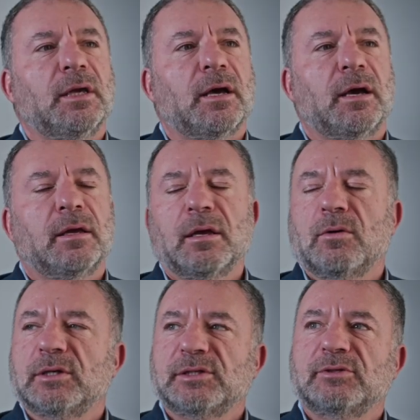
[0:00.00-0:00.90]
Yeah,
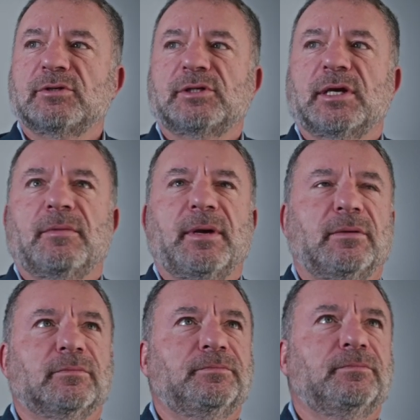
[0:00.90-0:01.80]
well, it's interesting. I
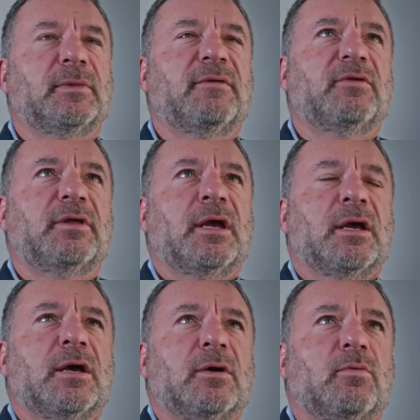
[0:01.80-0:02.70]
mean, if you think
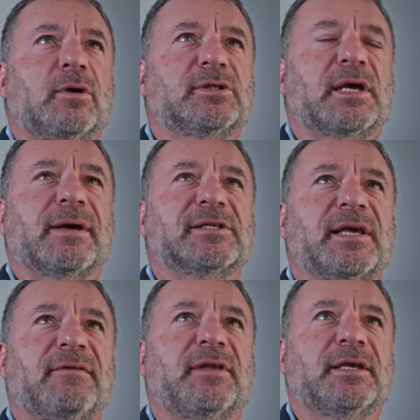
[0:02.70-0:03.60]
what you're saying about
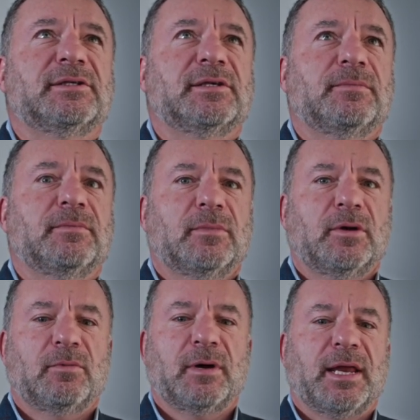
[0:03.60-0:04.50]
safetyism,
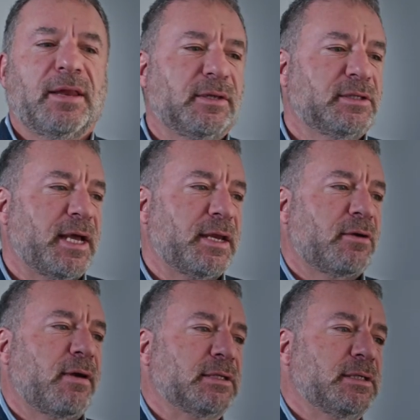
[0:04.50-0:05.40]
on the one hand, the
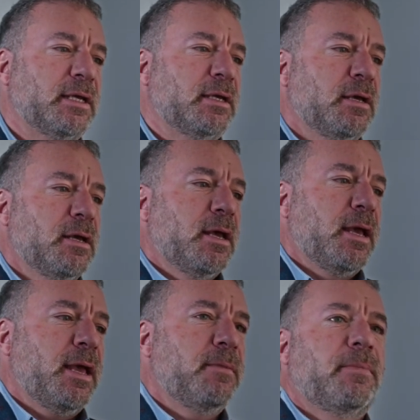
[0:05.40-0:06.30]
technocratic
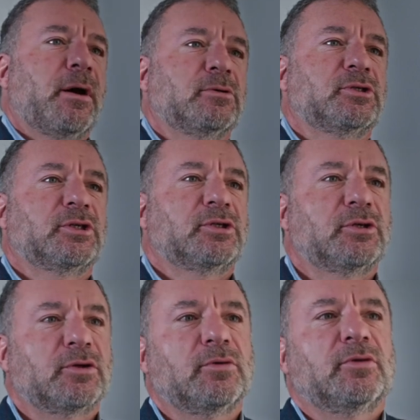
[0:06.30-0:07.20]
impulse just
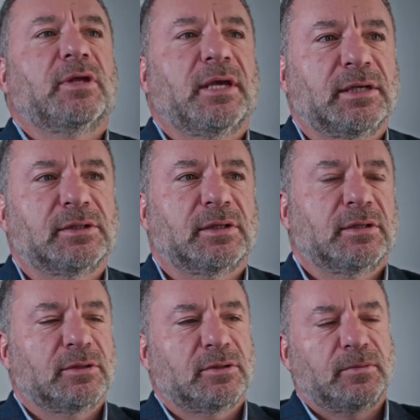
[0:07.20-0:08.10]
to do things
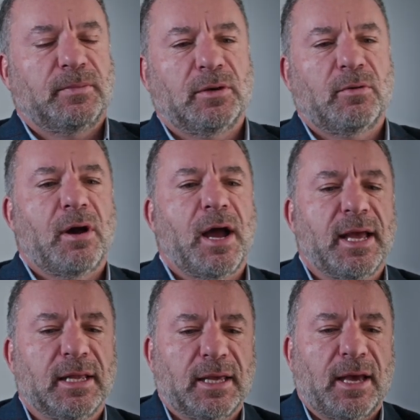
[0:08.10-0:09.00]
and just be
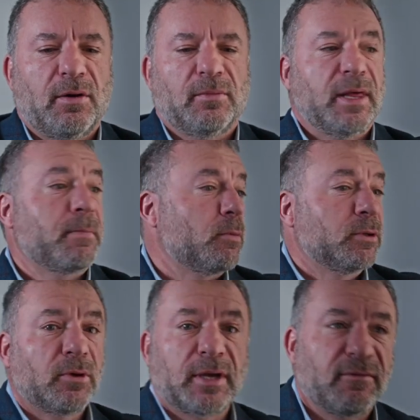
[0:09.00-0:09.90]
quiet and get on with it, but we're
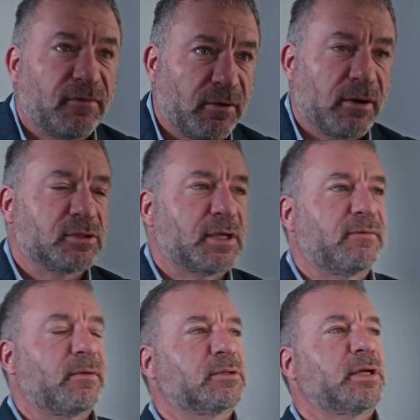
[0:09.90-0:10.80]
doing it for your own
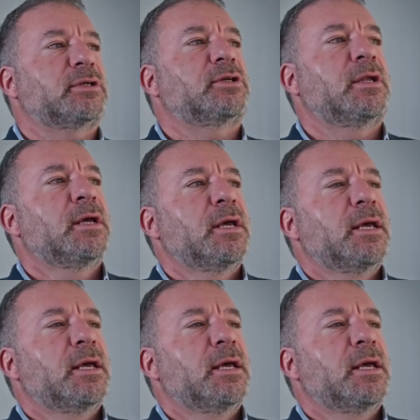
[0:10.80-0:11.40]
safety protection.